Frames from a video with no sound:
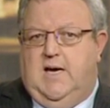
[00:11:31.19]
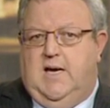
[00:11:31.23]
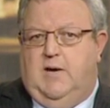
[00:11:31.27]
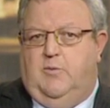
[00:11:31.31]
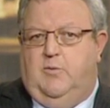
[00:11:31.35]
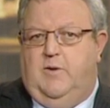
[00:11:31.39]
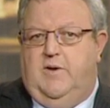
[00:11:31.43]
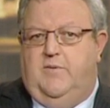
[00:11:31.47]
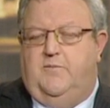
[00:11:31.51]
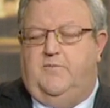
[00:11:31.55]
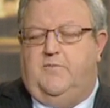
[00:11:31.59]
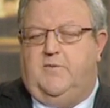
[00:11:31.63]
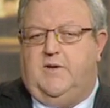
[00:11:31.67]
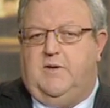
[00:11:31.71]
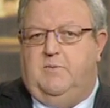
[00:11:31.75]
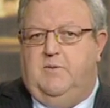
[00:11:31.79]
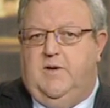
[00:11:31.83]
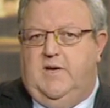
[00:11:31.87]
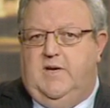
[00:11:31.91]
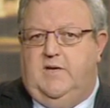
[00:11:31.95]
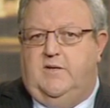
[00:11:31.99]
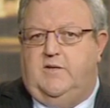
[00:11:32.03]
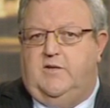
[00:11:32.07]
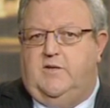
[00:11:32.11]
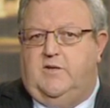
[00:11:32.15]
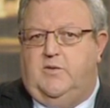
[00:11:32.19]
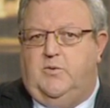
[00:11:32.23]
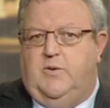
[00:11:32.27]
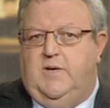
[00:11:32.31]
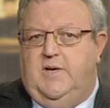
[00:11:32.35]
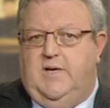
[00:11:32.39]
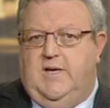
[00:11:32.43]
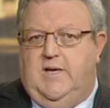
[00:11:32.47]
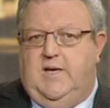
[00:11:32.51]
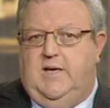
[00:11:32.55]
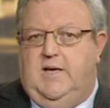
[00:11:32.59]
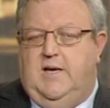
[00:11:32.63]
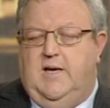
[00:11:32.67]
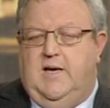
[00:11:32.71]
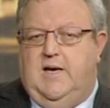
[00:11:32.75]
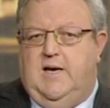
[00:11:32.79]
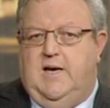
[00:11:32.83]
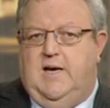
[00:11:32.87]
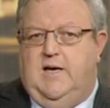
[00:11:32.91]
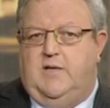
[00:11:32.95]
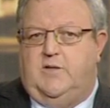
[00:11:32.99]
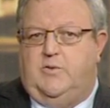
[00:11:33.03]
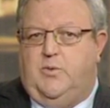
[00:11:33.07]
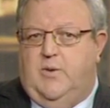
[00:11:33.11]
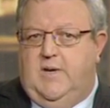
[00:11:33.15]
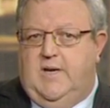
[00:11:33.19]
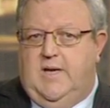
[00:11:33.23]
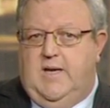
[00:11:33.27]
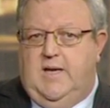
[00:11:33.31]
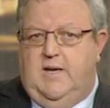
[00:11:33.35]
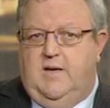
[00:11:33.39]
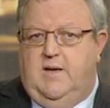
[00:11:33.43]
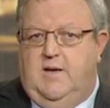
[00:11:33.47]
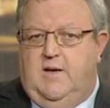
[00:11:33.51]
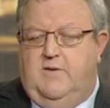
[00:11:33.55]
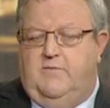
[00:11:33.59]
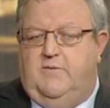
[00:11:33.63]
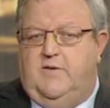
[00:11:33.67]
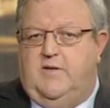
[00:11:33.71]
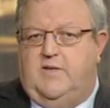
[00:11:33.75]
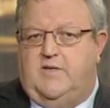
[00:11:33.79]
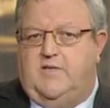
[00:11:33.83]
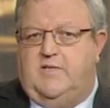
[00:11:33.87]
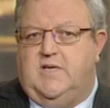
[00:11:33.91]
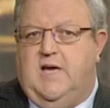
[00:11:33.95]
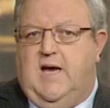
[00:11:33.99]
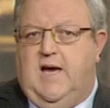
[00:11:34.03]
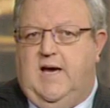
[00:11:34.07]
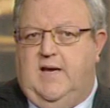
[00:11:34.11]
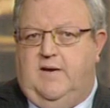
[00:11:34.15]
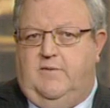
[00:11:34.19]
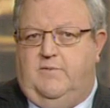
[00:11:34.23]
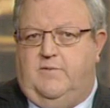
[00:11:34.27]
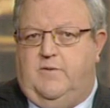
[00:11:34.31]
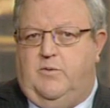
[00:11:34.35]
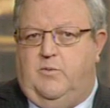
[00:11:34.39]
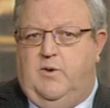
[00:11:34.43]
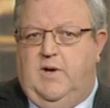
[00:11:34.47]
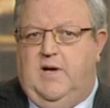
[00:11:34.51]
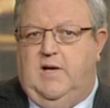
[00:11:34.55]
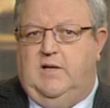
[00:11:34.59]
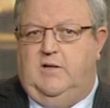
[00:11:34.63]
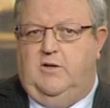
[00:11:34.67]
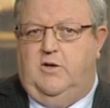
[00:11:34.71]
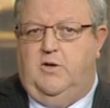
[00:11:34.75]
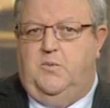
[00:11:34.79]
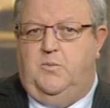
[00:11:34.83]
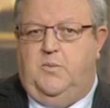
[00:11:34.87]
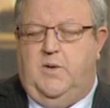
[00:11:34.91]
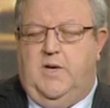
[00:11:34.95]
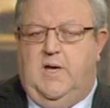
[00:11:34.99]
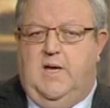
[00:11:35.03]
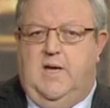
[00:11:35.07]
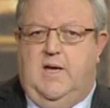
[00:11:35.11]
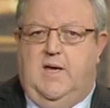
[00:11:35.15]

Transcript: we've committed to 2020 for the start of the rail loop,